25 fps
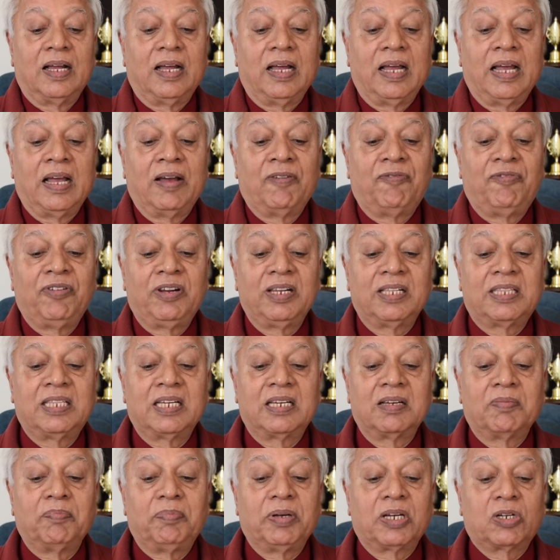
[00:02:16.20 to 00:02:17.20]

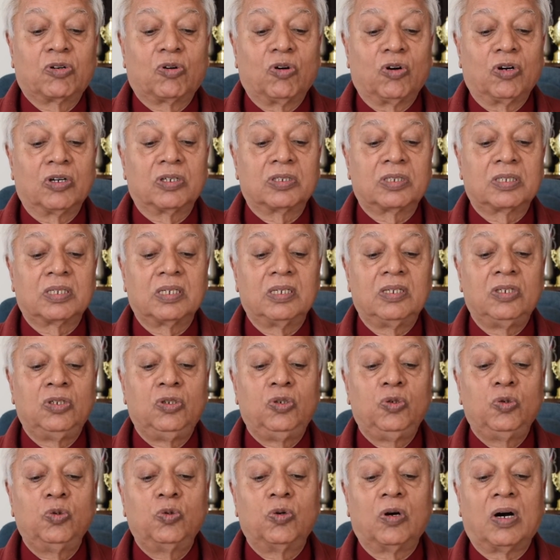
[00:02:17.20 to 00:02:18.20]
everything because
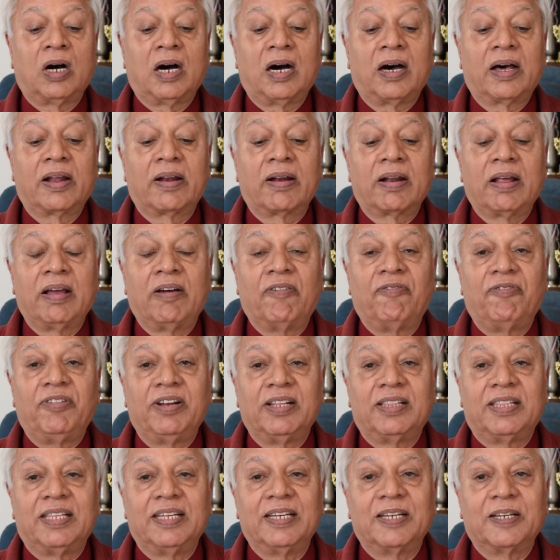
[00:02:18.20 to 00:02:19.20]
you are
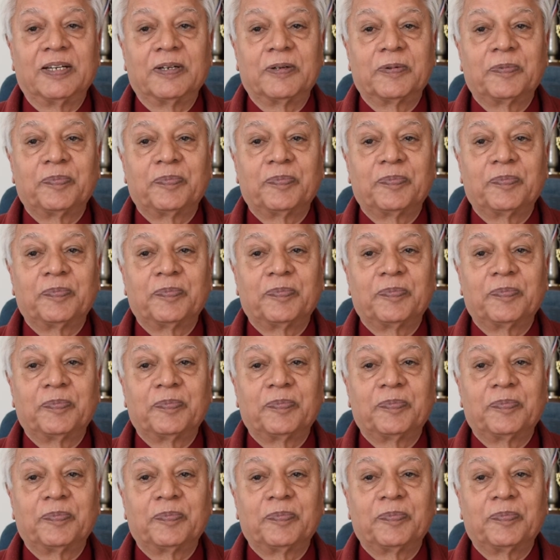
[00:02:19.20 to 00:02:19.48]
everything.